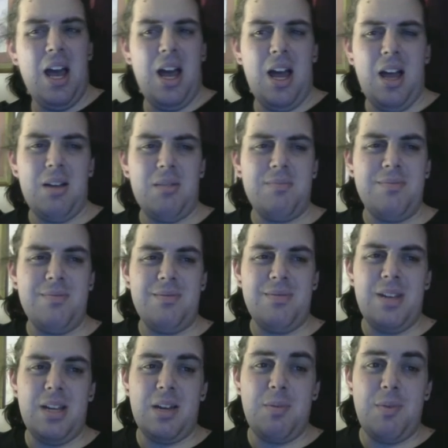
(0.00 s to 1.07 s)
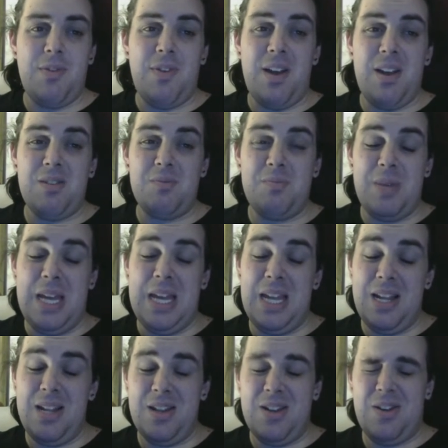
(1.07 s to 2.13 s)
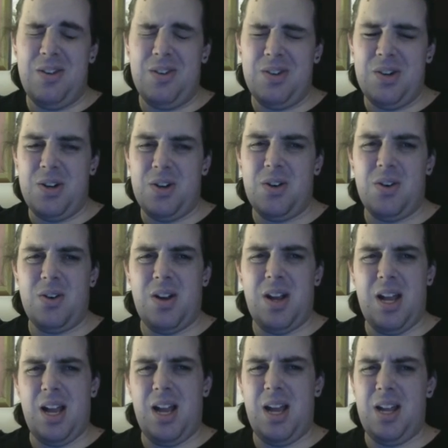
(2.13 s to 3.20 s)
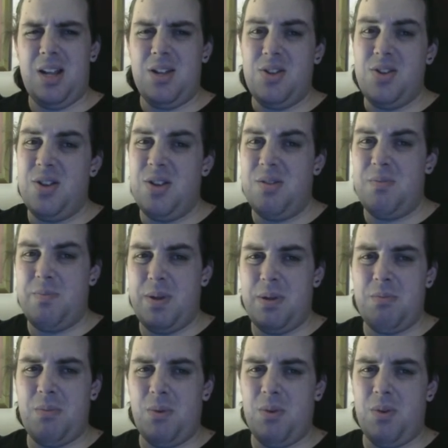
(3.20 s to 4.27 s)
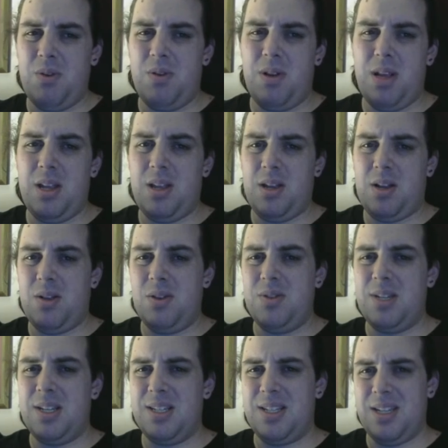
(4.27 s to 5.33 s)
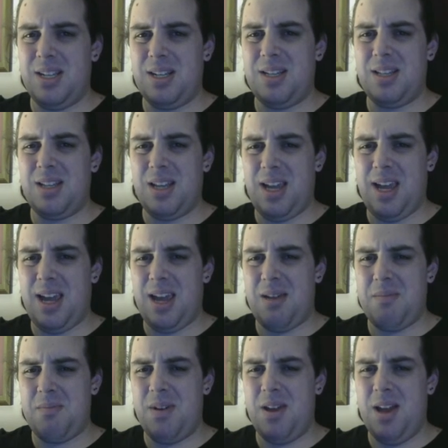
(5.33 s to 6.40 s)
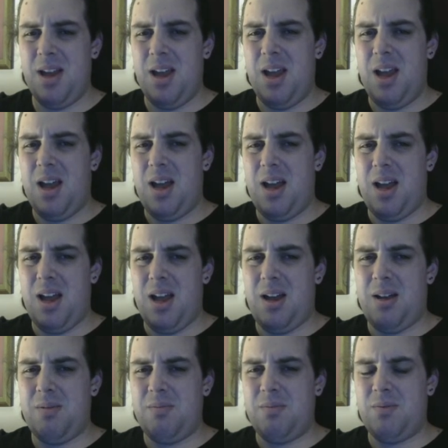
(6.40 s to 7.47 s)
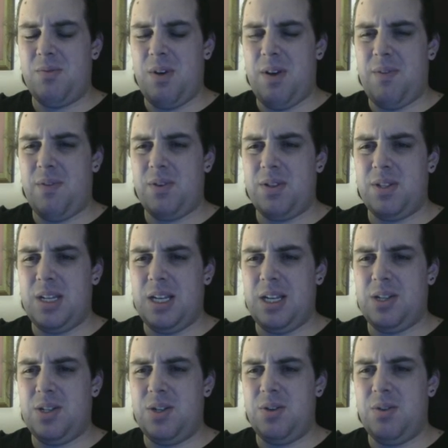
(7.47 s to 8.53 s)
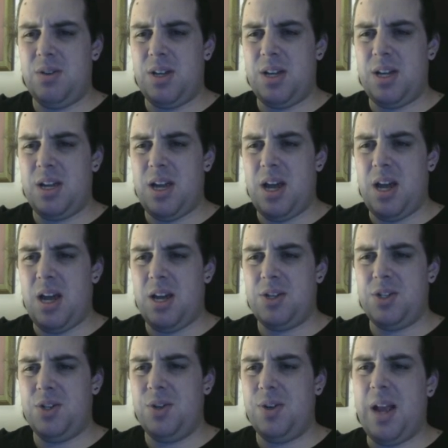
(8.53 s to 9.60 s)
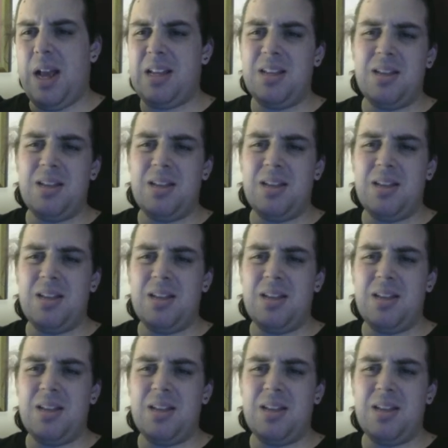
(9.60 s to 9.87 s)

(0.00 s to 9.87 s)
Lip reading: It can be found pinned on her pinboard in the closing scenes of the game, referencing to the shootout at